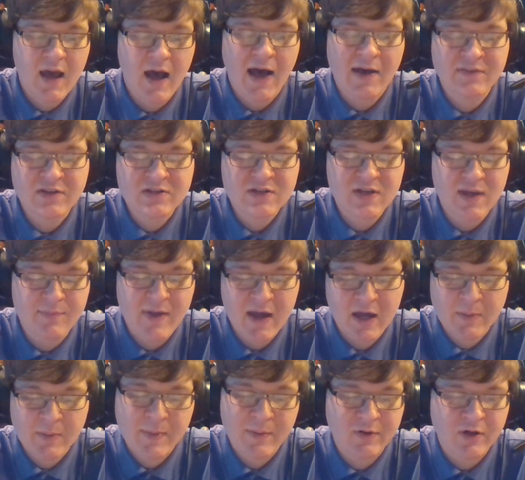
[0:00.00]
Obviously, I'm
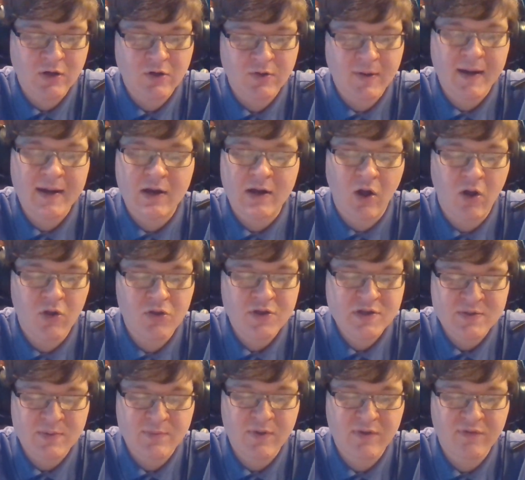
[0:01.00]
not going to be able to grade it all
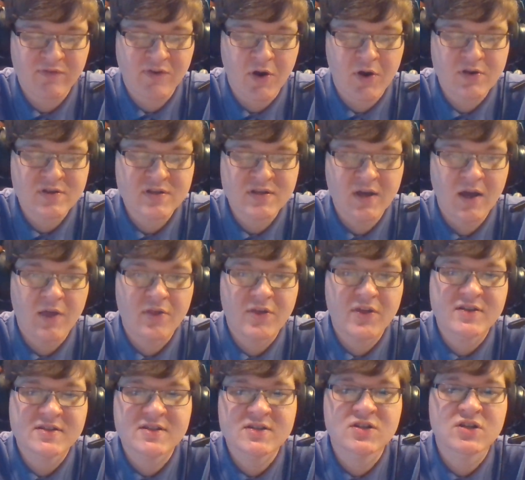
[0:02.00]
just from the photos.
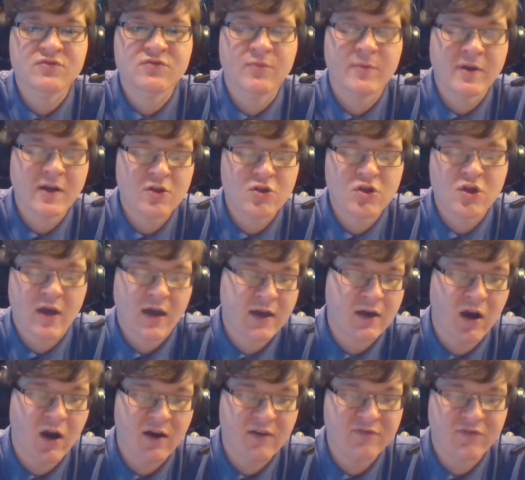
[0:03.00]
This is just for me to check
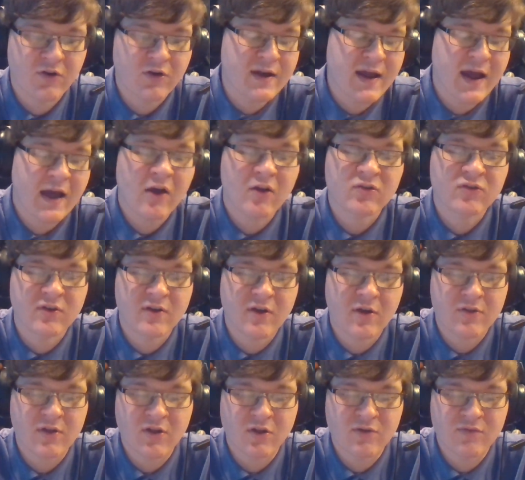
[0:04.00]
it off for now to
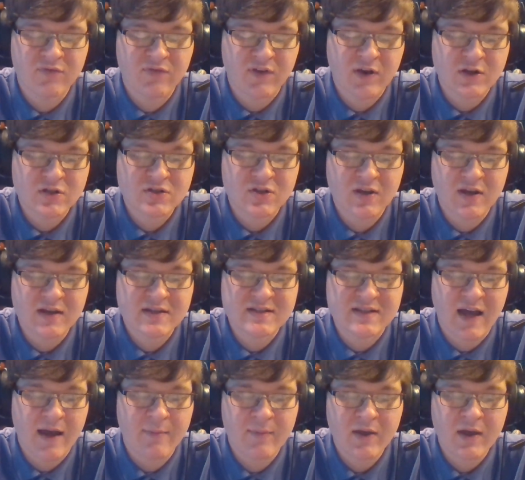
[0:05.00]
know that you've finished the
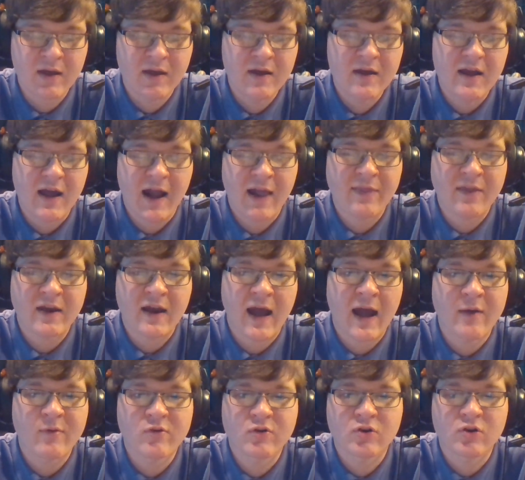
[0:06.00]
assignment, and then
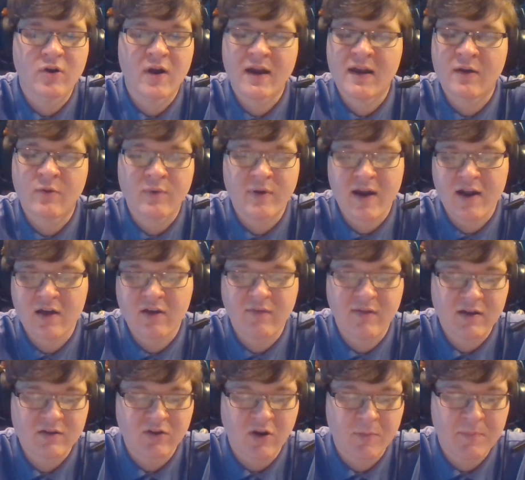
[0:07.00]
I will grade it when I
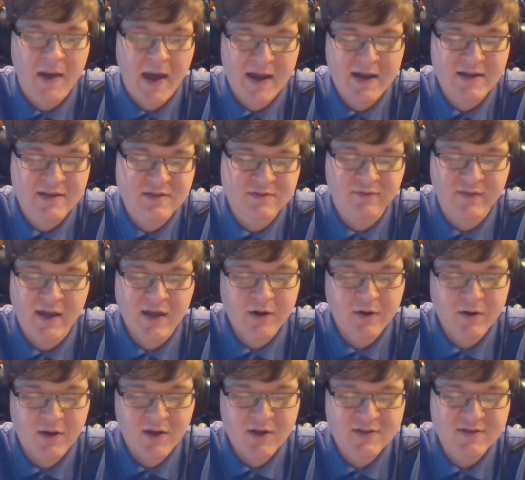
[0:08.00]
collect our packets
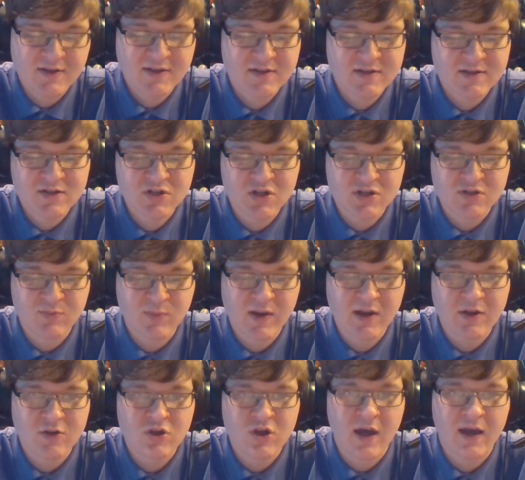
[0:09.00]
later. So this is just for me
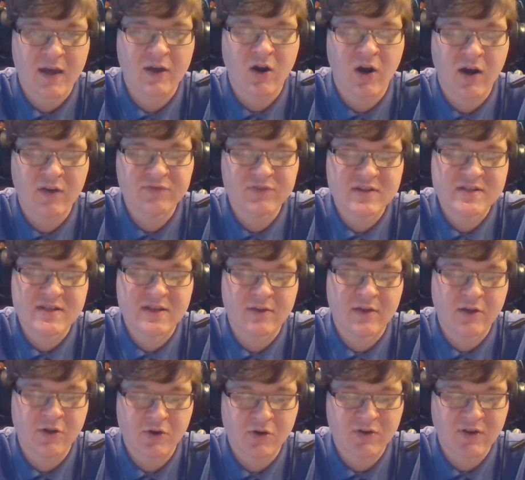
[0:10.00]
to check it off to see
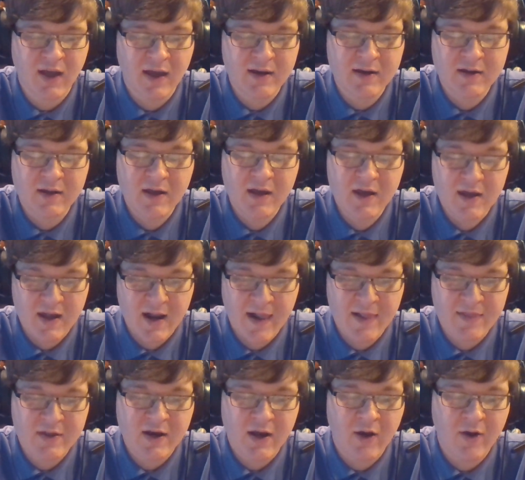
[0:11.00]
that you're done,
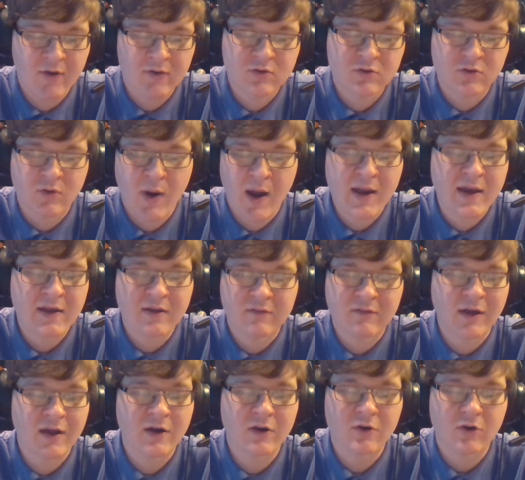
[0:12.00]
and then I'll grade
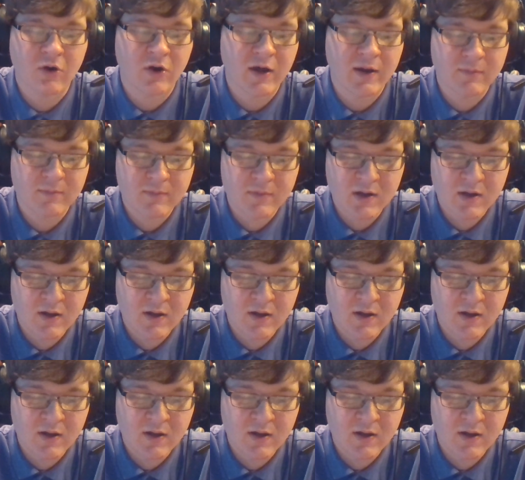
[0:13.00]
it later on.